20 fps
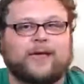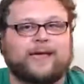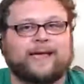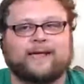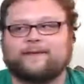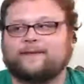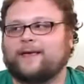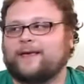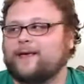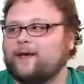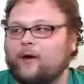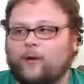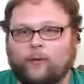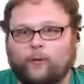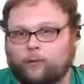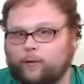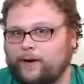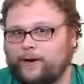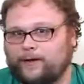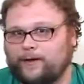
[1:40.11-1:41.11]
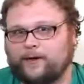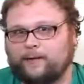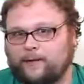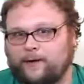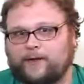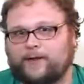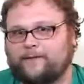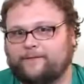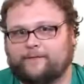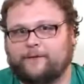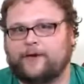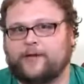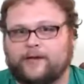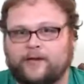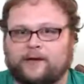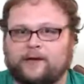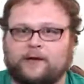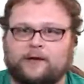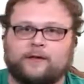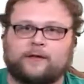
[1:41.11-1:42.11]
it's like a really, really
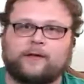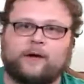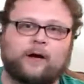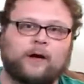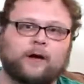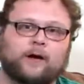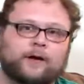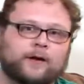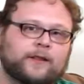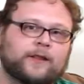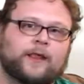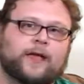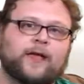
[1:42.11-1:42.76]
freaking good card.